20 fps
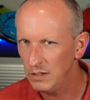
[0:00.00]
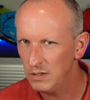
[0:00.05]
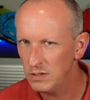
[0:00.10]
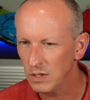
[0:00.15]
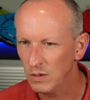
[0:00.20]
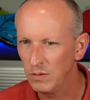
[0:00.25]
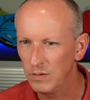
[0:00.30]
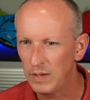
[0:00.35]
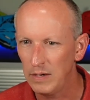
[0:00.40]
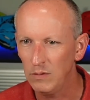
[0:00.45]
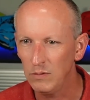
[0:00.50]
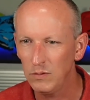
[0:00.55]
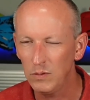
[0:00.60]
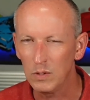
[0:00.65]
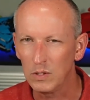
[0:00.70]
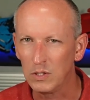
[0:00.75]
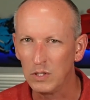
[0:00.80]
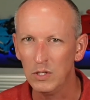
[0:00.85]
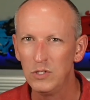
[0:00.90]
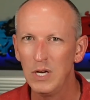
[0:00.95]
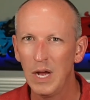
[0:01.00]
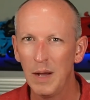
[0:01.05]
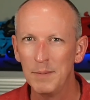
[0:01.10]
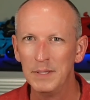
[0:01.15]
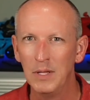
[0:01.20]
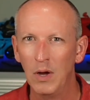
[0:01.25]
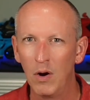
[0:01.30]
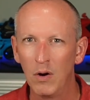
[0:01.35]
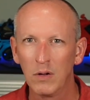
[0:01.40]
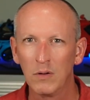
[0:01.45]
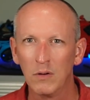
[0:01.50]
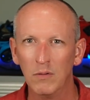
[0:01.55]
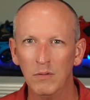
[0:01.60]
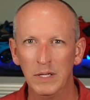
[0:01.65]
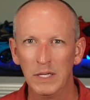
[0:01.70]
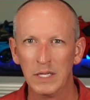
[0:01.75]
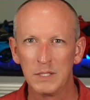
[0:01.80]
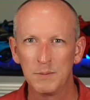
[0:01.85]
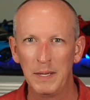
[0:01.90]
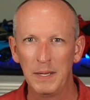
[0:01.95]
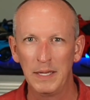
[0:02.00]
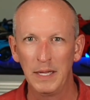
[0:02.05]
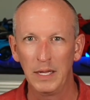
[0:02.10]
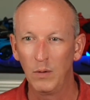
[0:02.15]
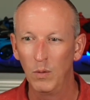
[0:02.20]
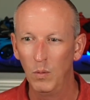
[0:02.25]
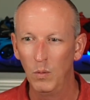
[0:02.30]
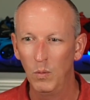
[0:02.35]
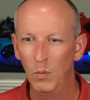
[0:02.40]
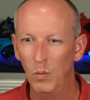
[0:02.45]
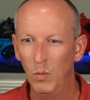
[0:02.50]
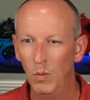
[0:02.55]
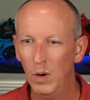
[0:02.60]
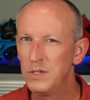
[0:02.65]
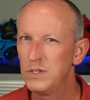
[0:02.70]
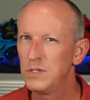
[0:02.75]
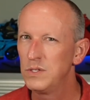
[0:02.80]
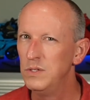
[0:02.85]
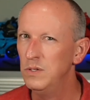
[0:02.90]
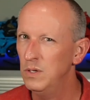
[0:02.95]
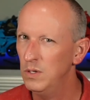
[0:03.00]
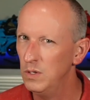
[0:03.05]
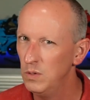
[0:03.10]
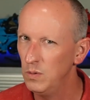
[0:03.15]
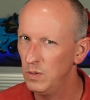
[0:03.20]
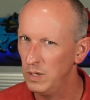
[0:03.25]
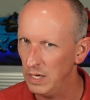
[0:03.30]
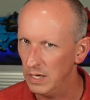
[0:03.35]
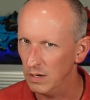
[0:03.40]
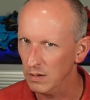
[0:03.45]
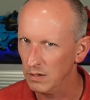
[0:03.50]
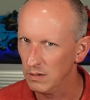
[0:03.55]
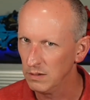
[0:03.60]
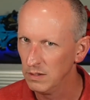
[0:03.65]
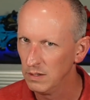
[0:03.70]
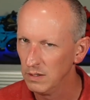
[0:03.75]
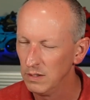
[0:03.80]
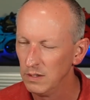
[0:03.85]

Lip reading: So they don't do a good job in the article really explaining what's new here.